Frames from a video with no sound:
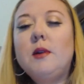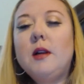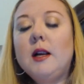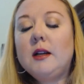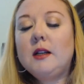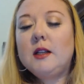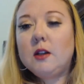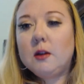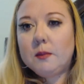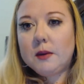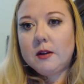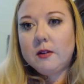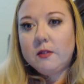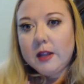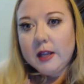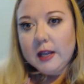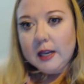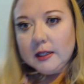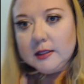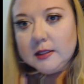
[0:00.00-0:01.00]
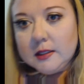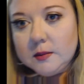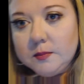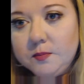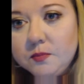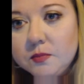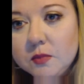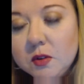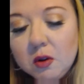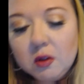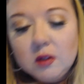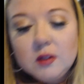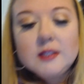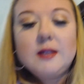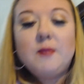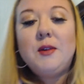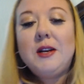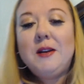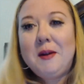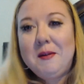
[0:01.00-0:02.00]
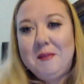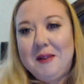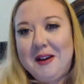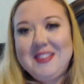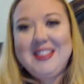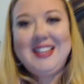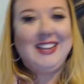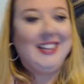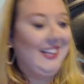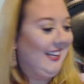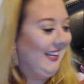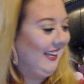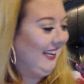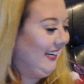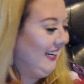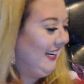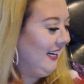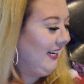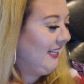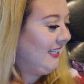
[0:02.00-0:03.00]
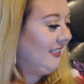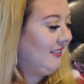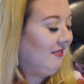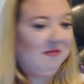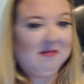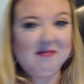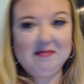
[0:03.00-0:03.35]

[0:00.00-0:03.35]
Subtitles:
apply a little bit of that. Ugh, someone in my mouth.